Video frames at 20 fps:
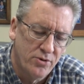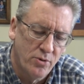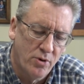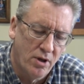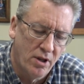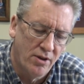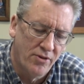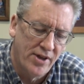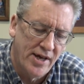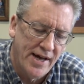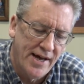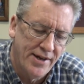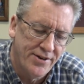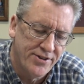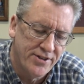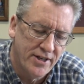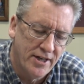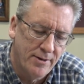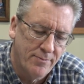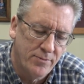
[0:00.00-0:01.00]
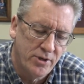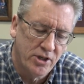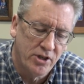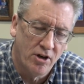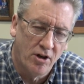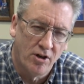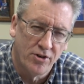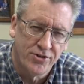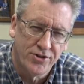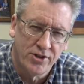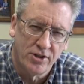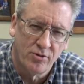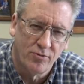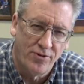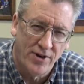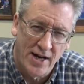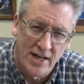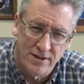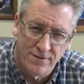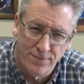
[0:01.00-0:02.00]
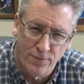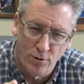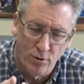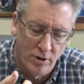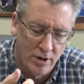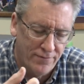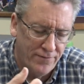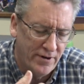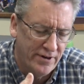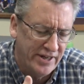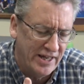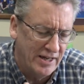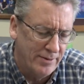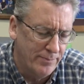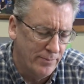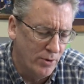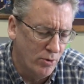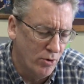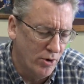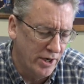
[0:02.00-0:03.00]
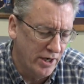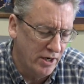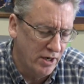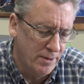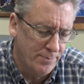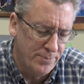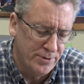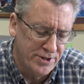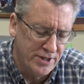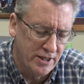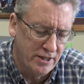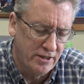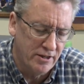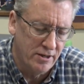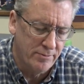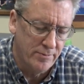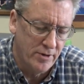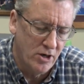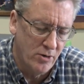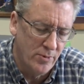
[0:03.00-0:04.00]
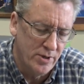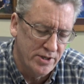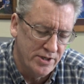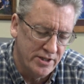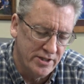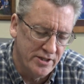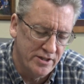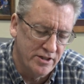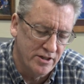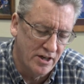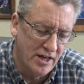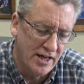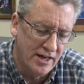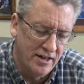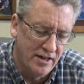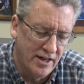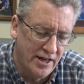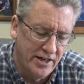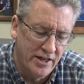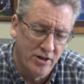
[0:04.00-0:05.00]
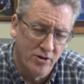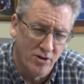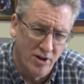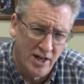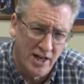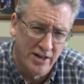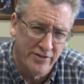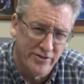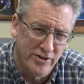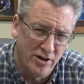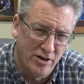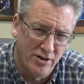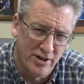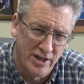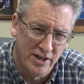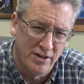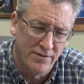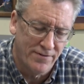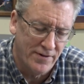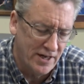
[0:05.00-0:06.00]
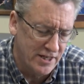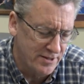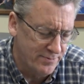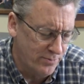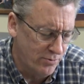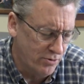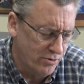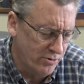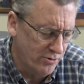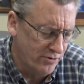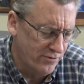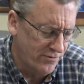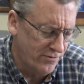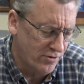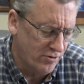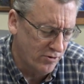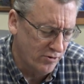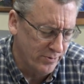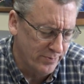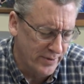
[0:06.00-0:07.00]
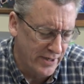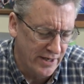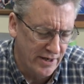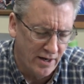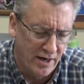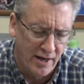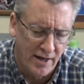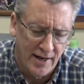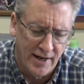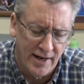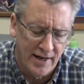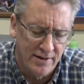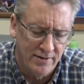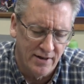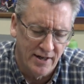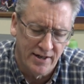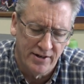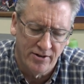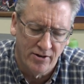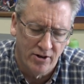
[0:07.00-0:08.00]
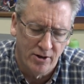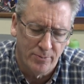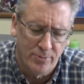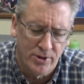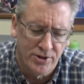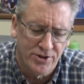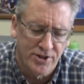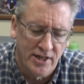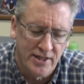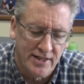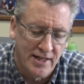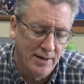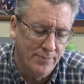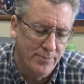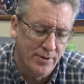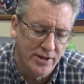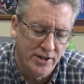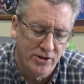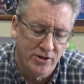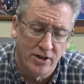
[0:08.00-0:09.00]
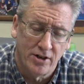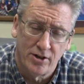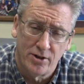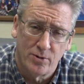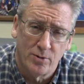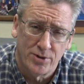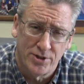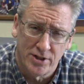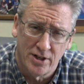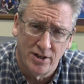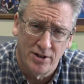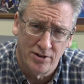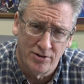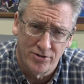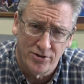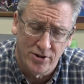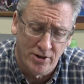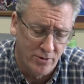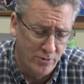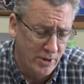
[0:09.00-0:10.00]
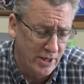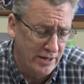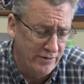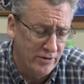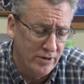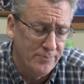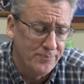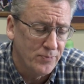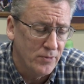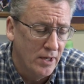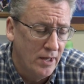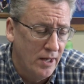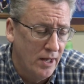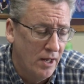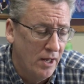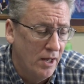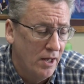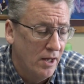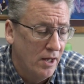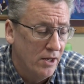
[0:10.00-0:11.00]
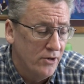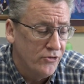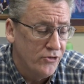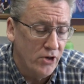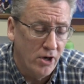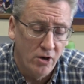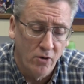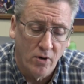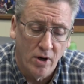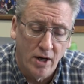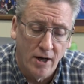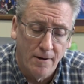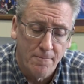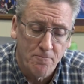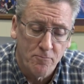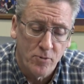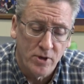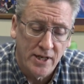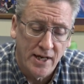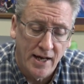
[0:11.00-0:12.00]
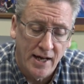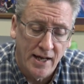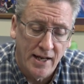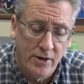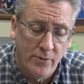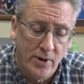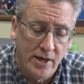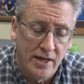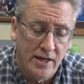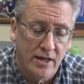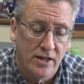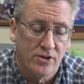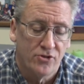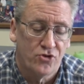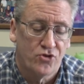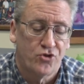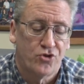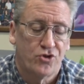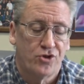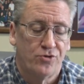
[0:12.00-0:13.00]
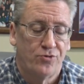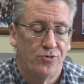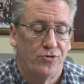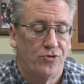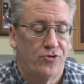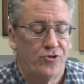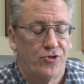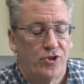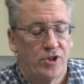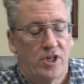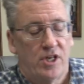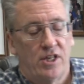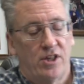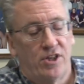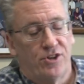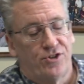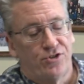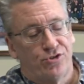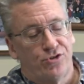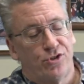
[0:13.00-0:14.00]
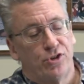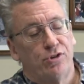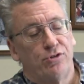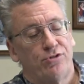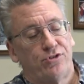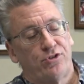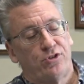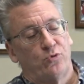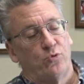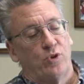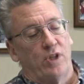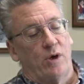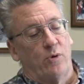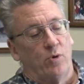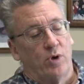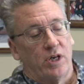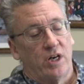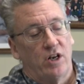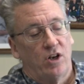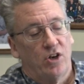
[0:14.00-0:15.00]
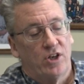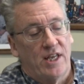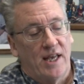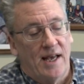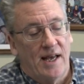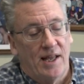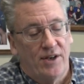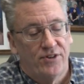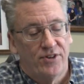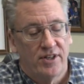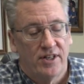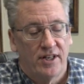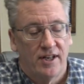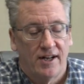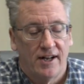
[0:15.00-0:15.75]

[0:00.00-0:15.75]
all of that. You can also fast forward if I get boring on a particular moment. I know a lot of you are hitting the fast forward button a lot. I don't appreciate that, but you're going to do what you're going to do, so whatever. So, anyway, the truth that we're going to look at,